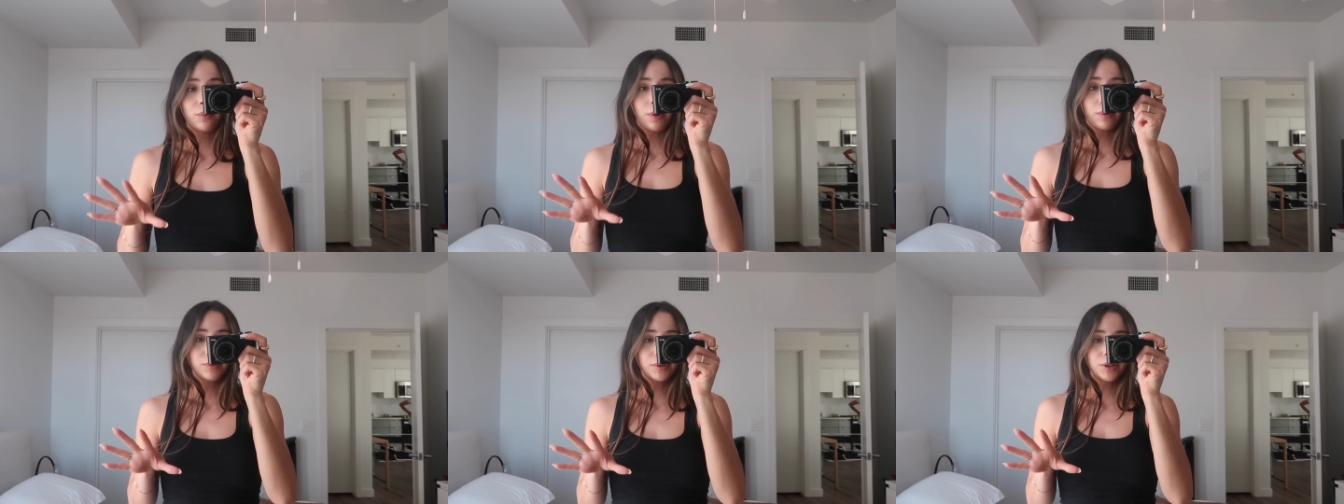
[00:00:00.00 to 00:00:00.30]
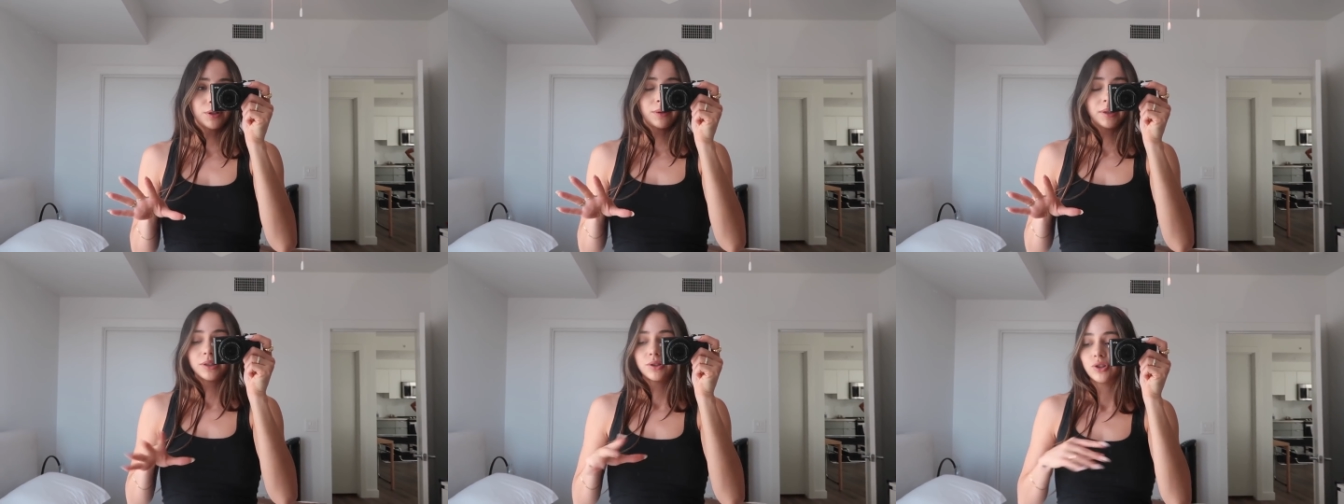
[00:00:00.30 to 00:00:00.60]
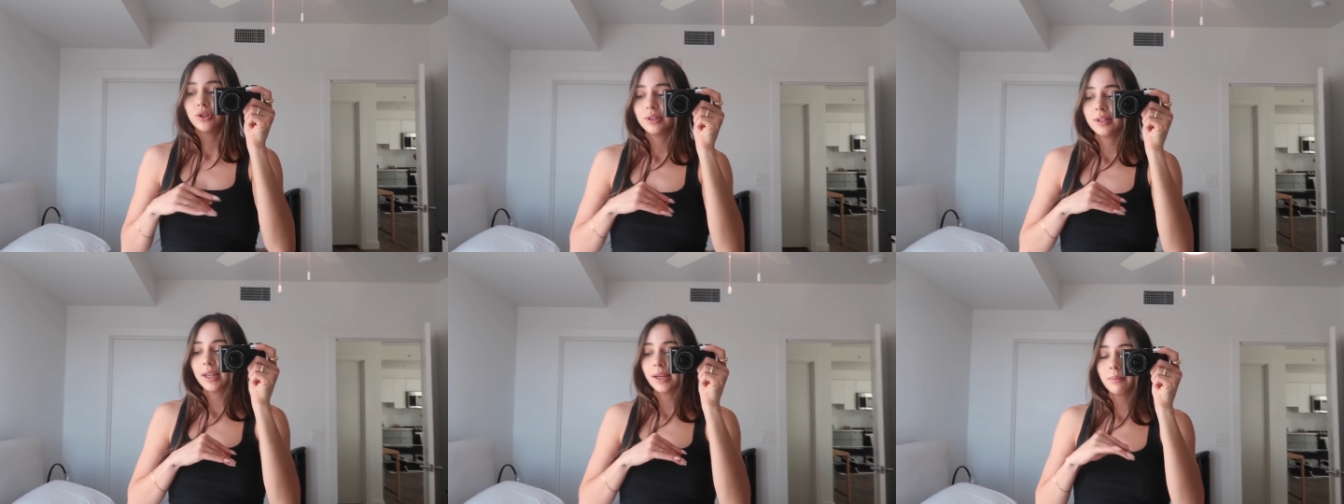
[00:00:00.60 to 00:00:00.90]
what we're doing is
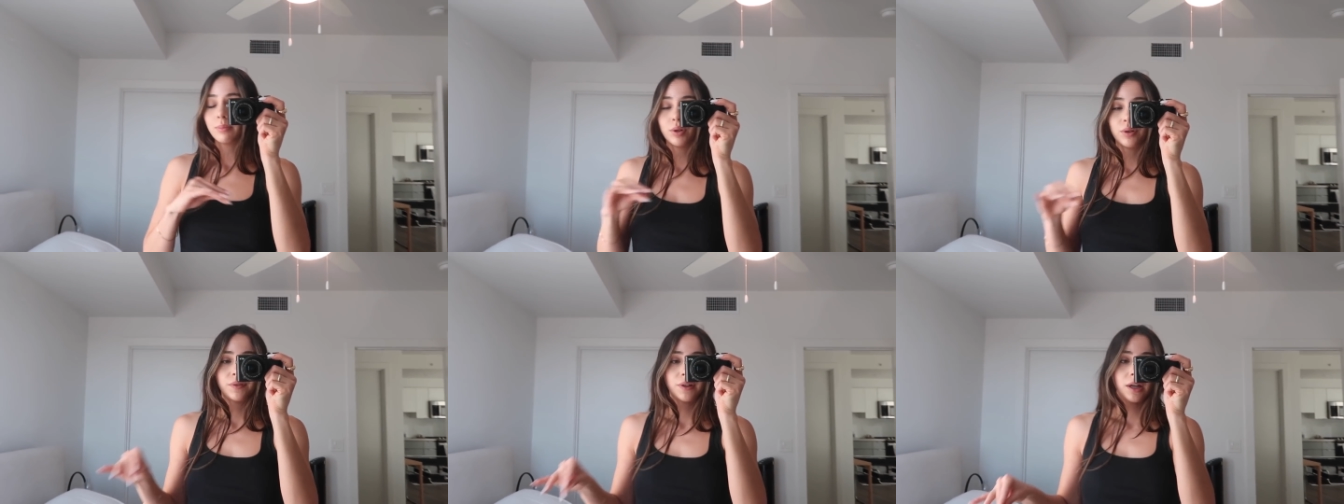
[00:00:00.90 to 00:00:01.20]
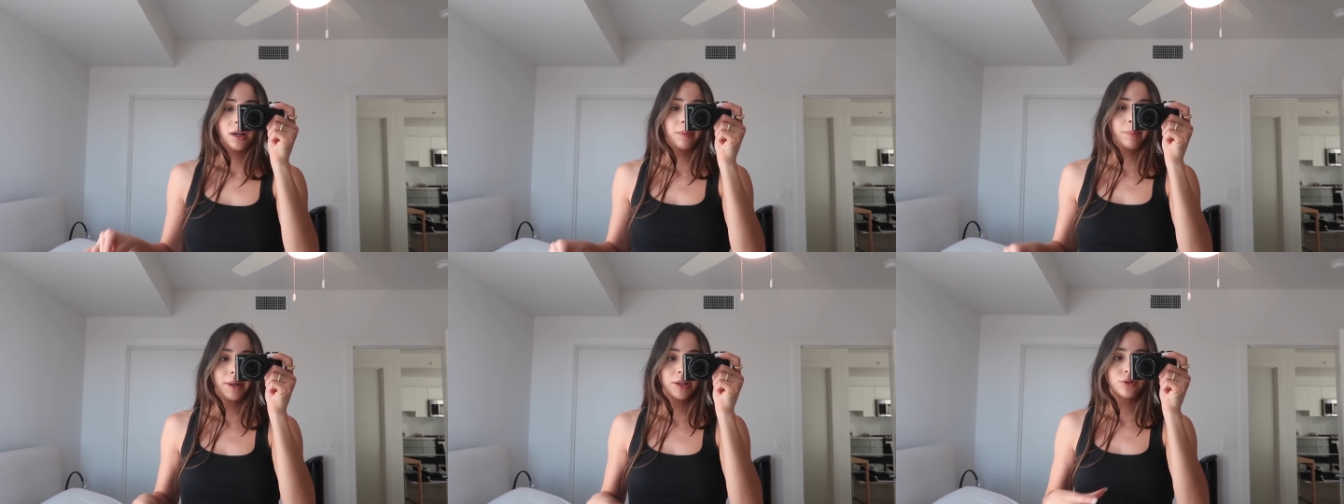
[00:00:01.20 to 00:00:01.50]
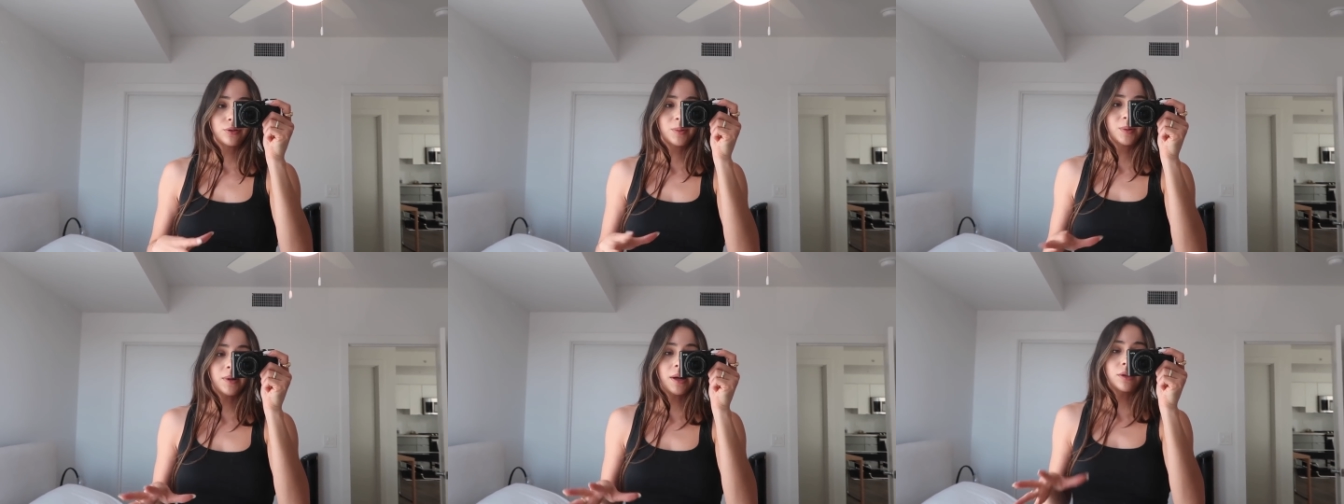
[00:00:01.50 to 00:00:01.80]
just like moving our
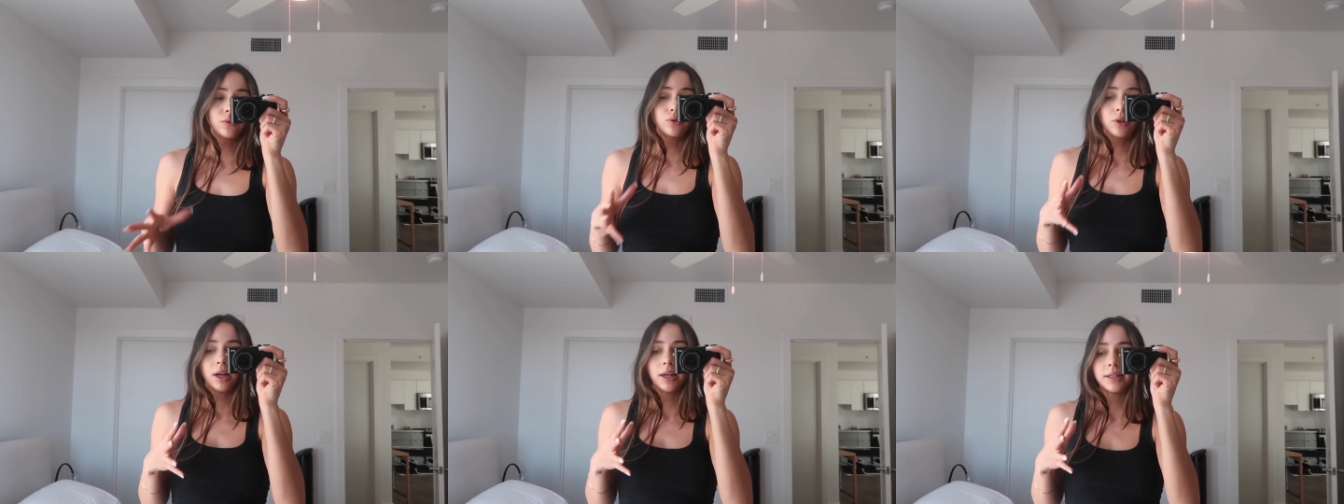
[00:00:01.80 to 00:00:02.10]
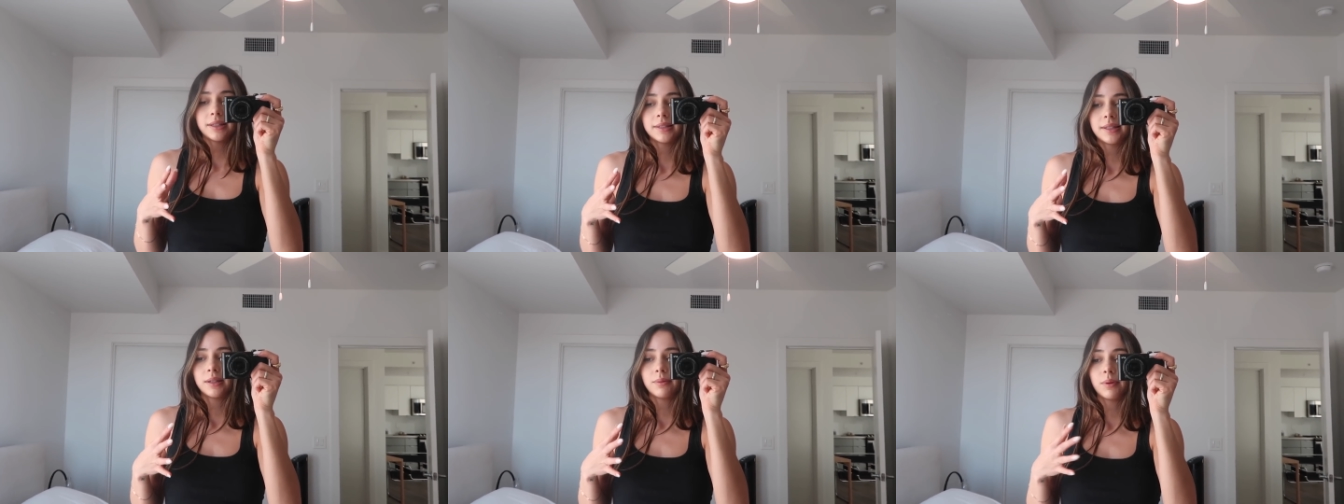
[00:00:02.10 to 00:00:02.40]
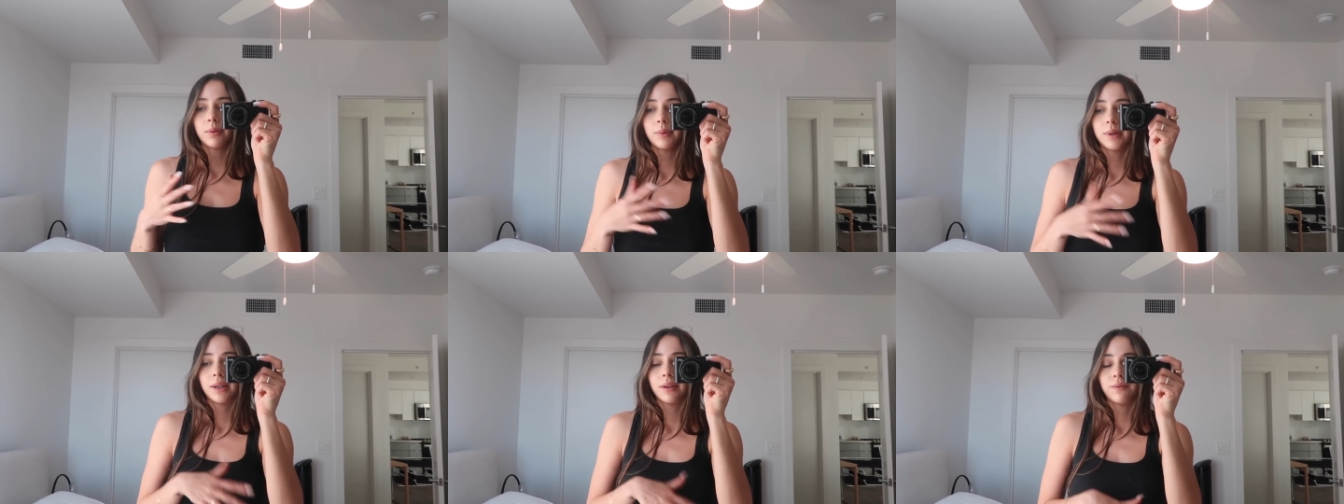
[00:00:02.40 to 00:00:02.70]
bedroom around trying to see
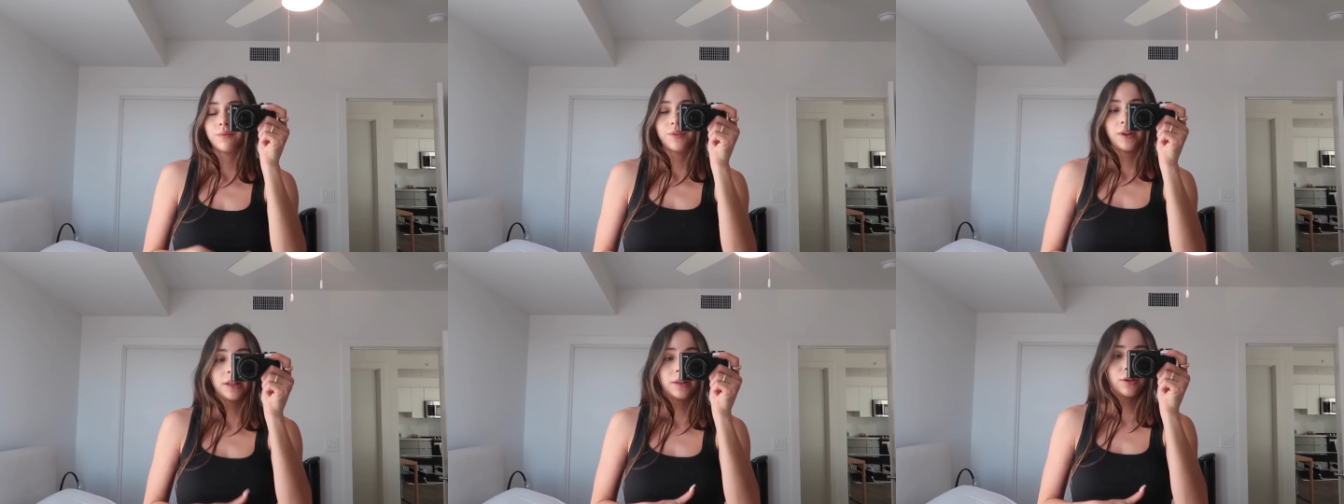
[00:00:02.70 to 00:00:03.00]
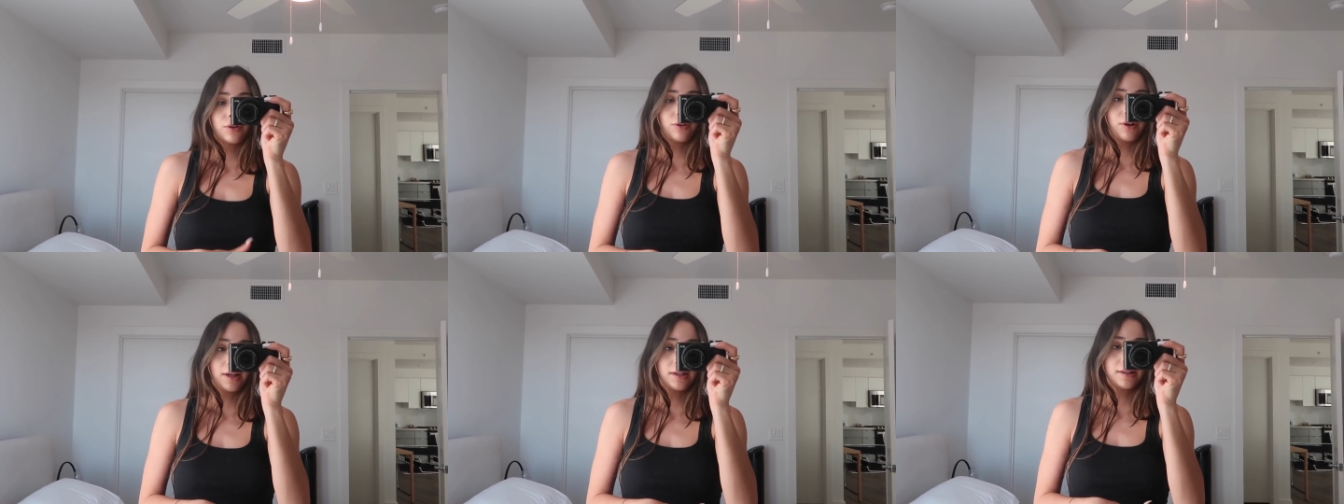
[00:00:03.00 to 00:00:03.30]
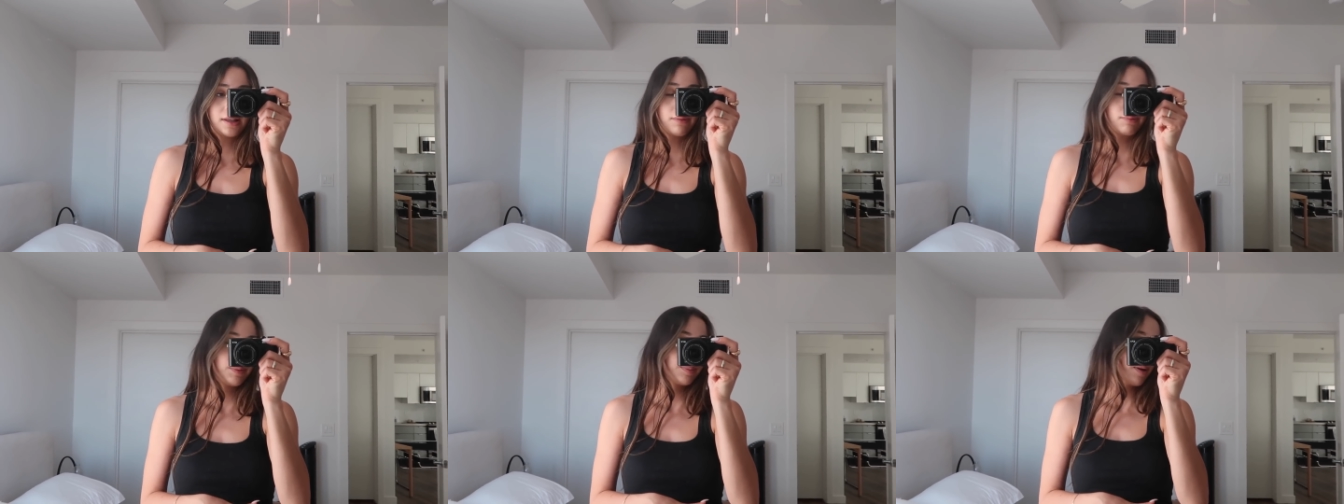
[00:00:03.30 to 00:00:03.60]
where we can fit the
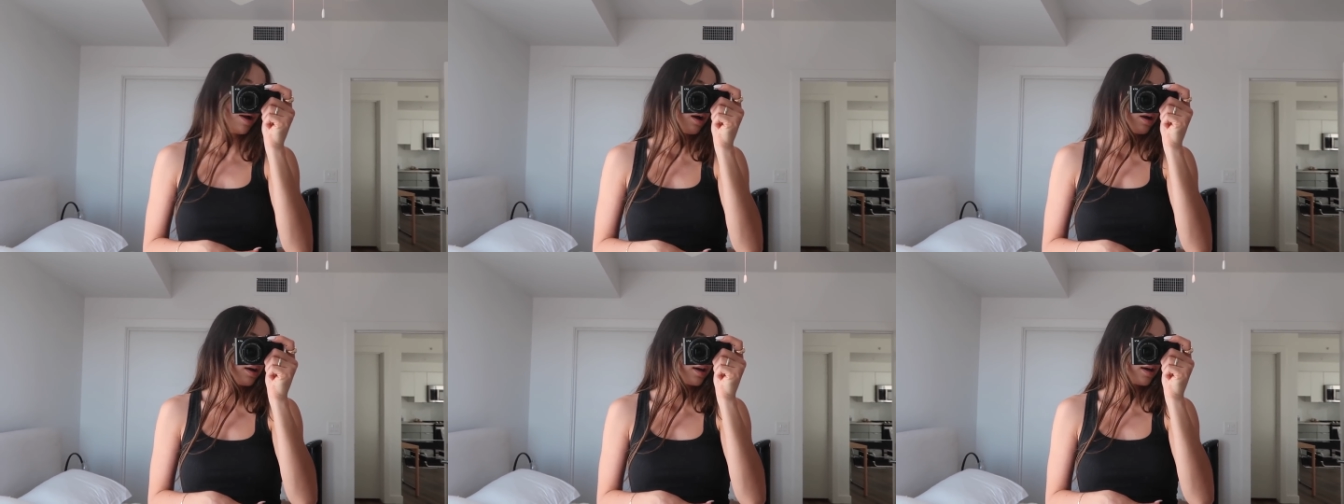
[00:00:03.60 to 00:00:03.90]
crate that we bought